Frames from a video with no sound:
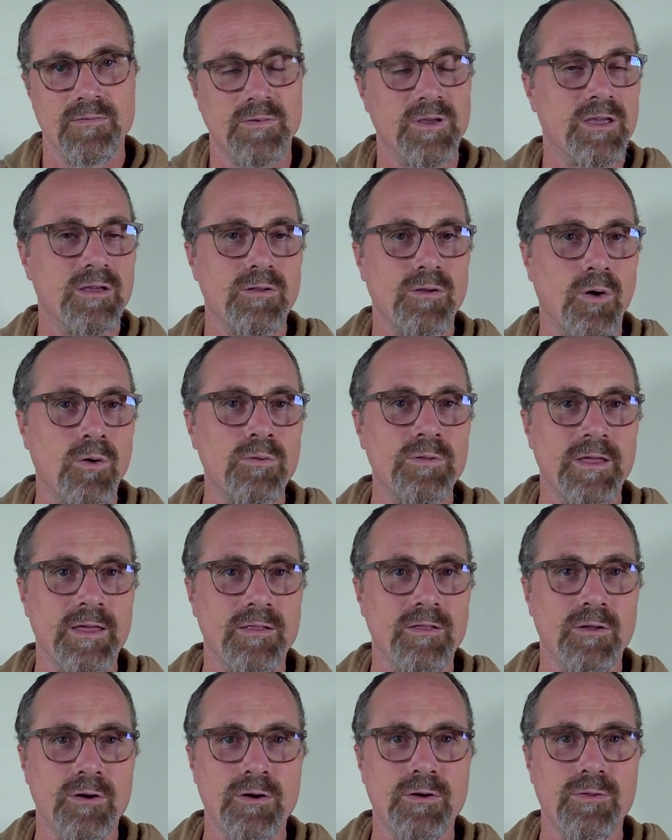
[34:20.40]
We can only
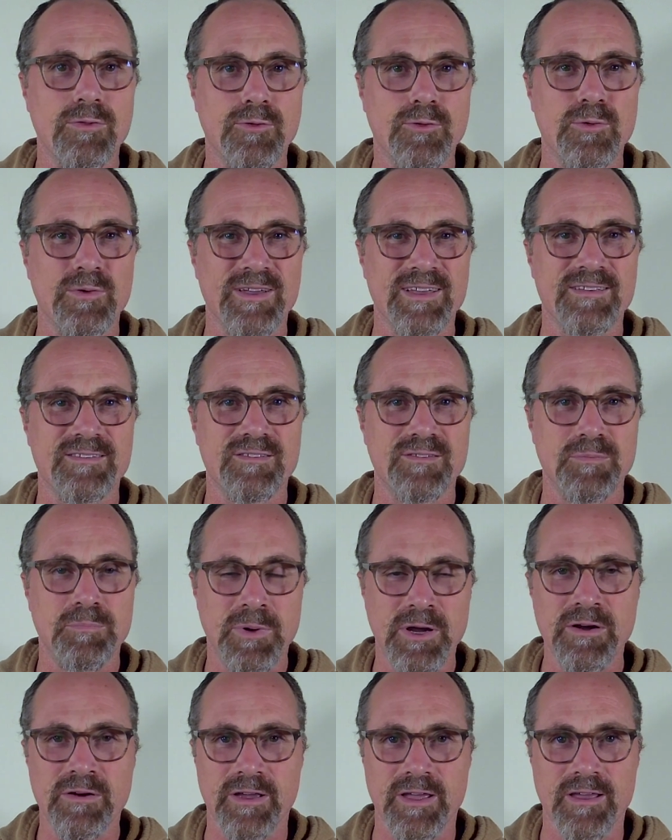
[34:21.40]
learn through
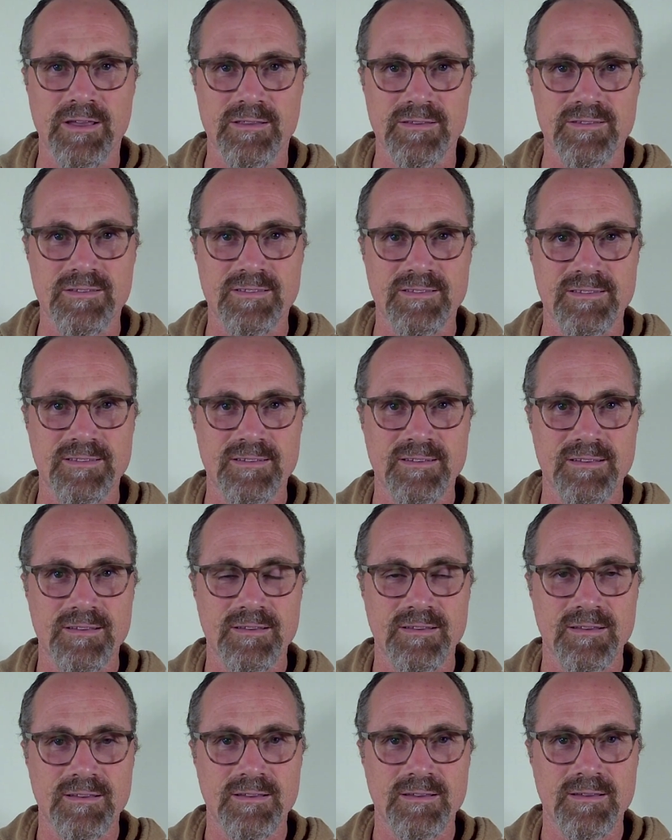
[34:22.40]
experience.
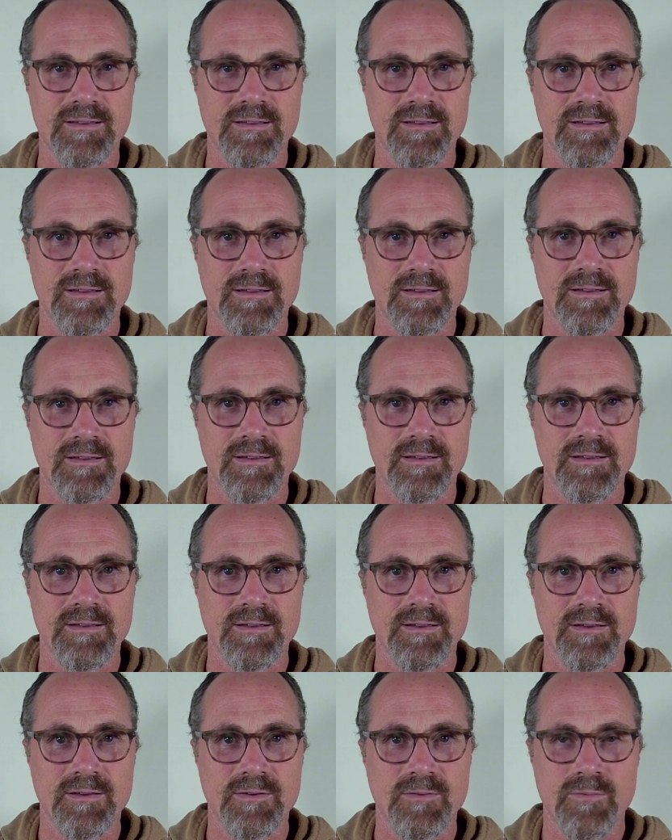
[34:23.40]

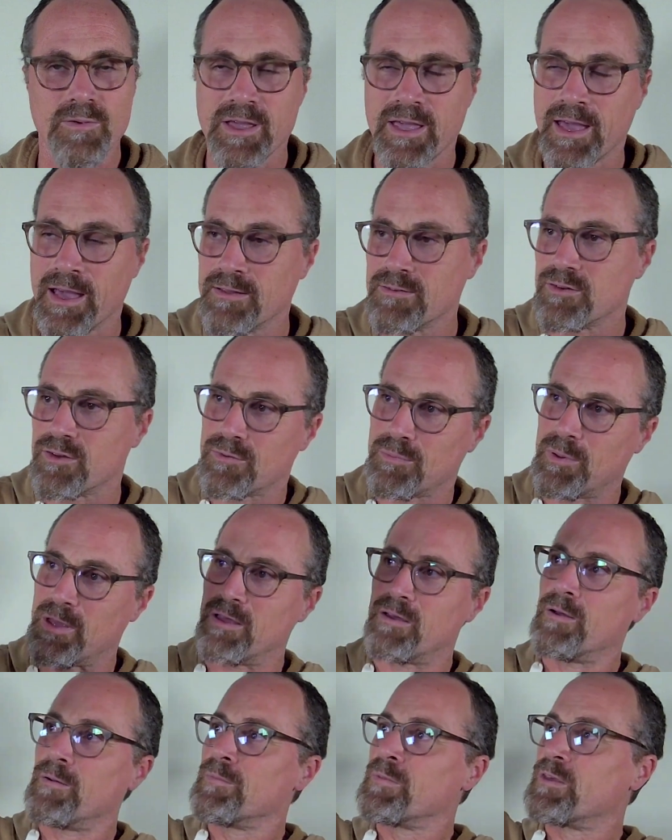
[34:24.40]
We can't just
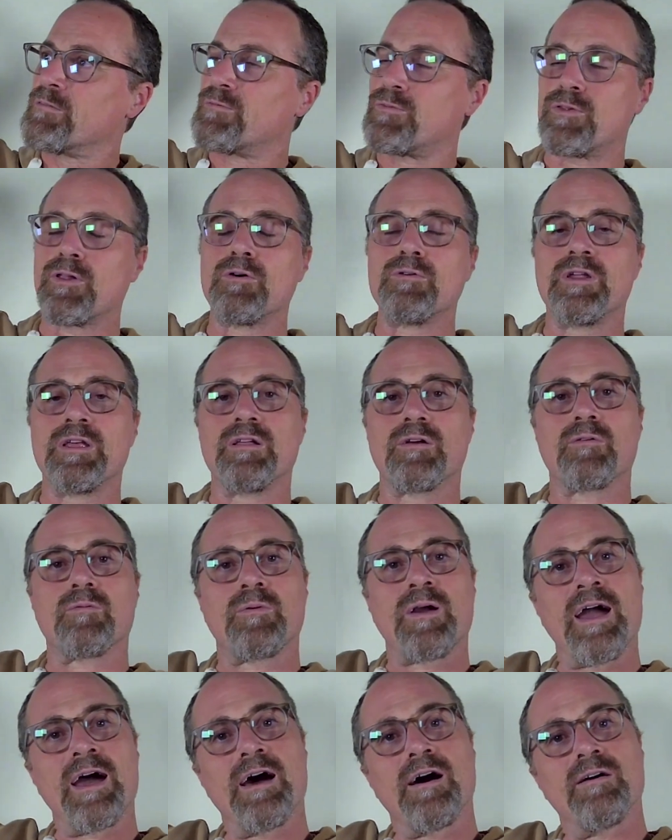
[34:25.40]
be floating
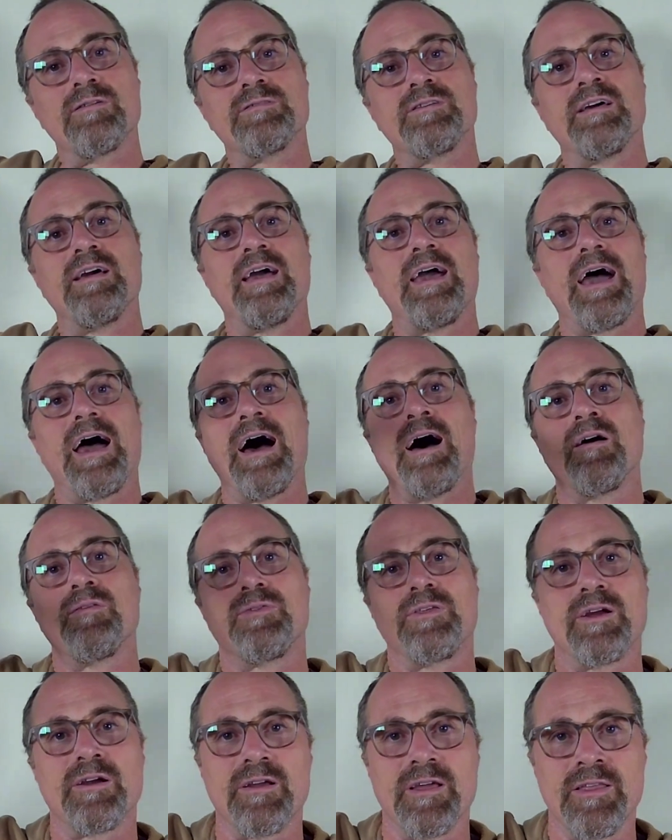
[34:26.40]
around
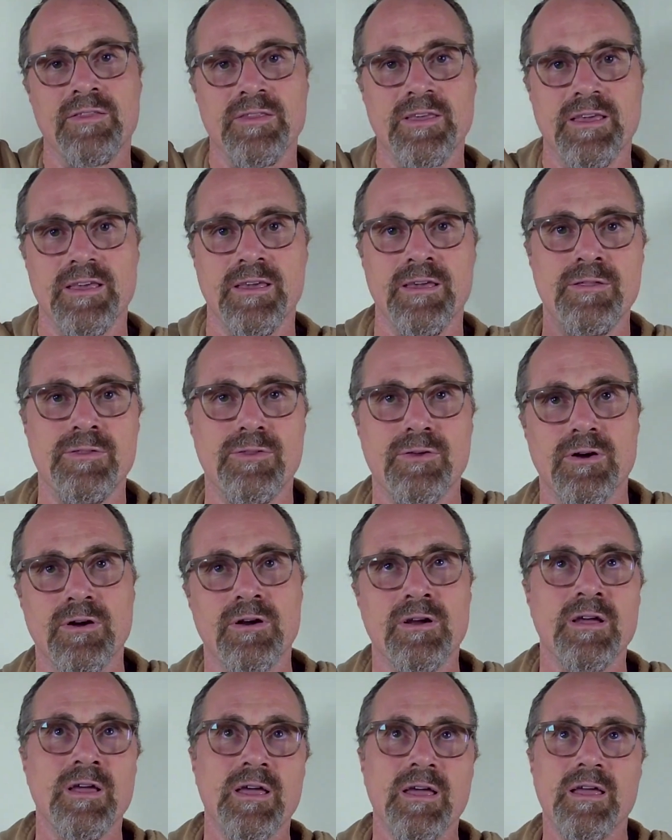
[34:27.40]
out there in the
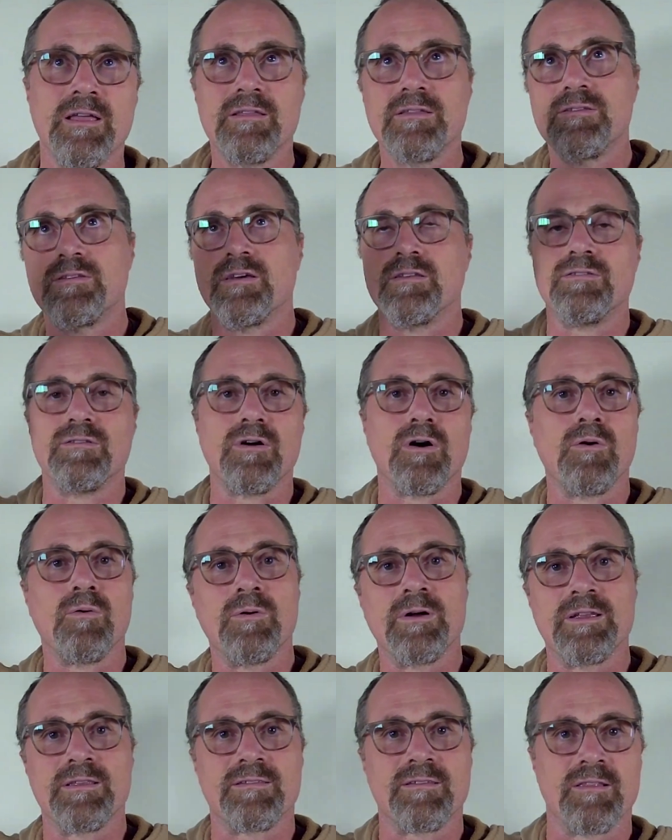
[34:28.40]
ether to know
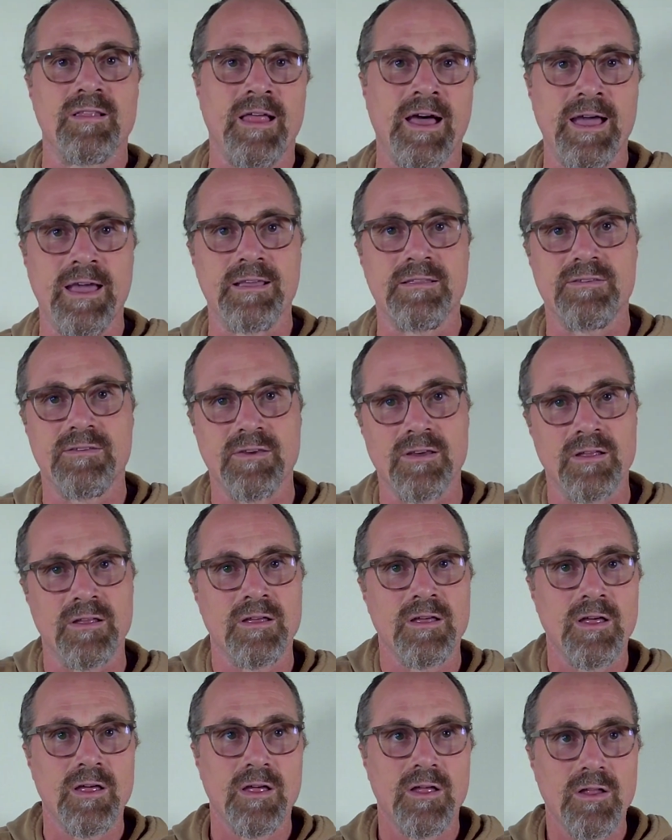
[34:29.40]
what it's like
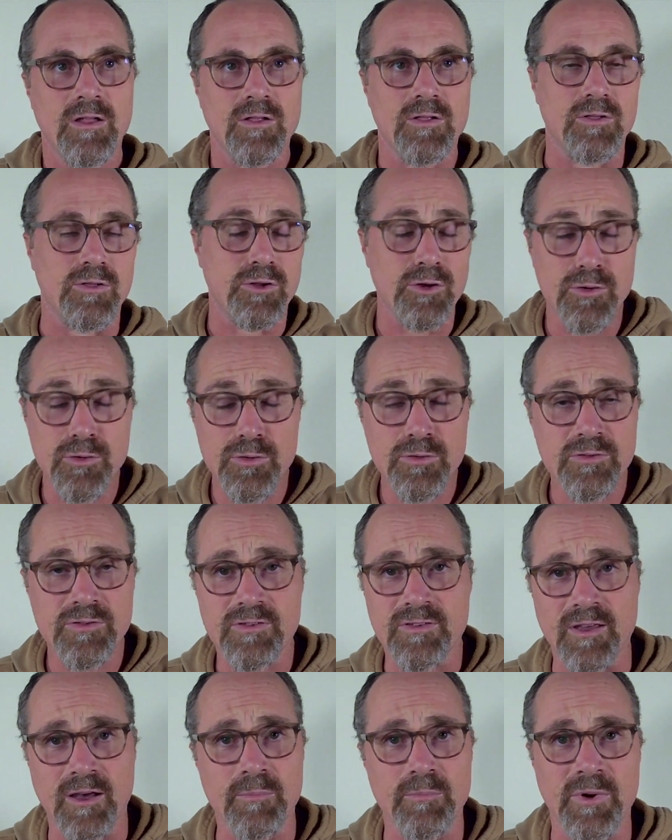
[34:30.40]
to lose
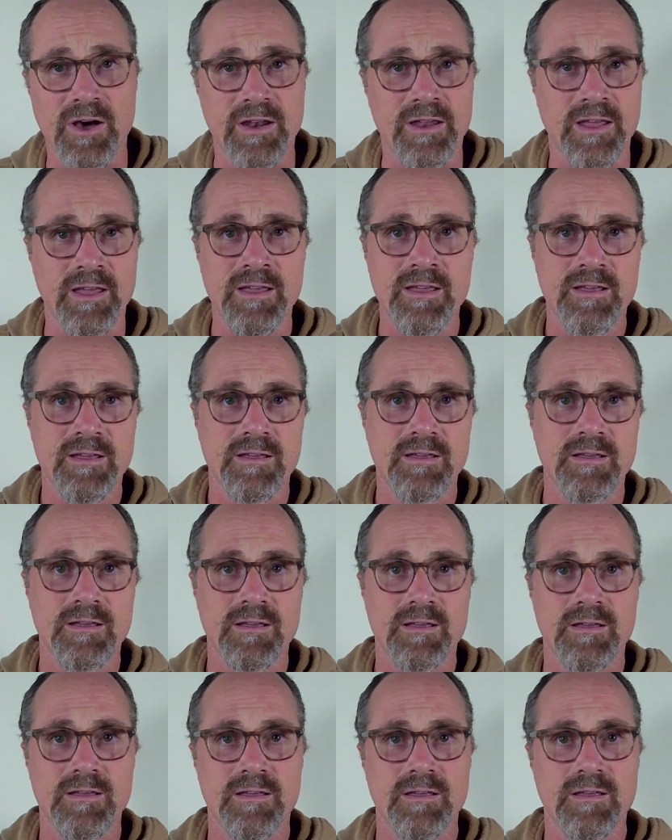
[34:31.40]
somebody
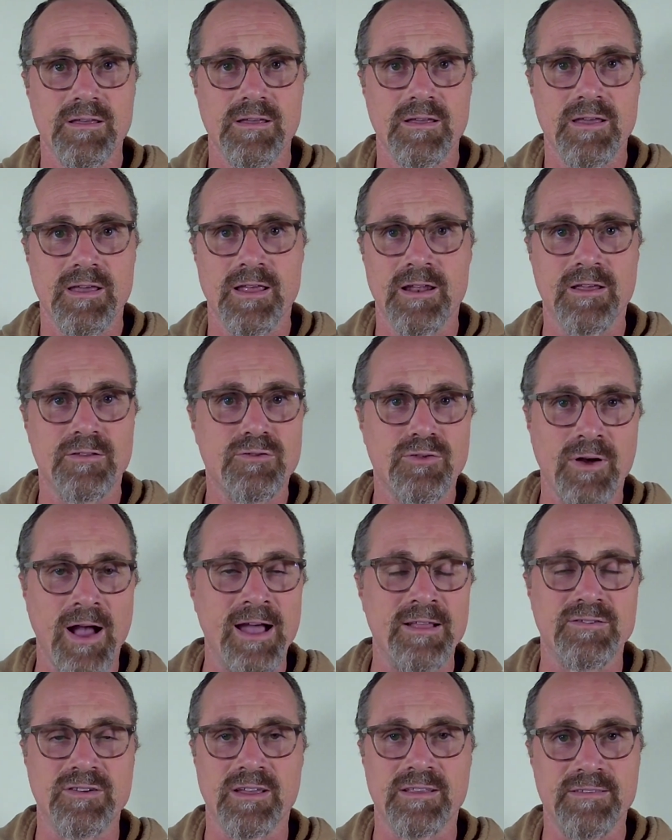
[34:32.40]
in a
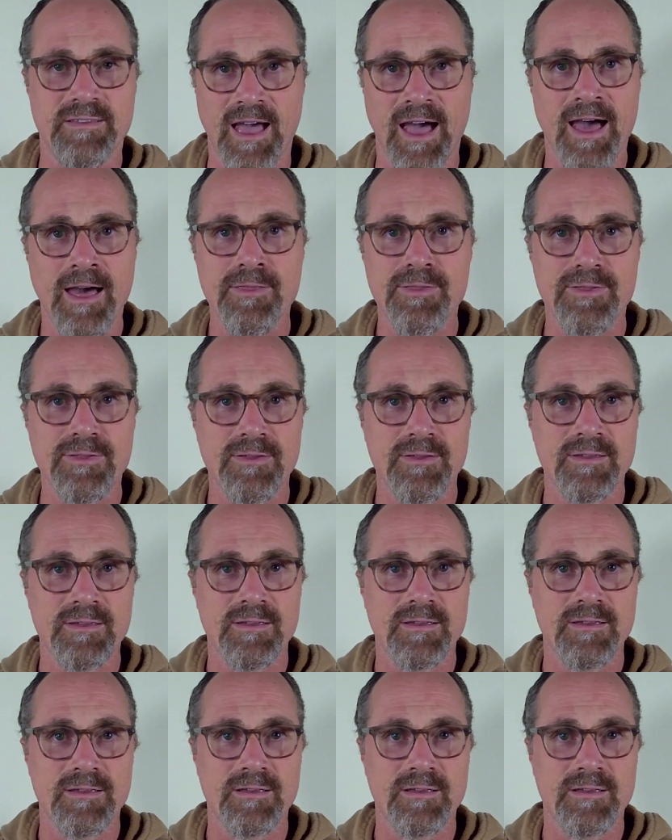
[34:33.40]
tragic death,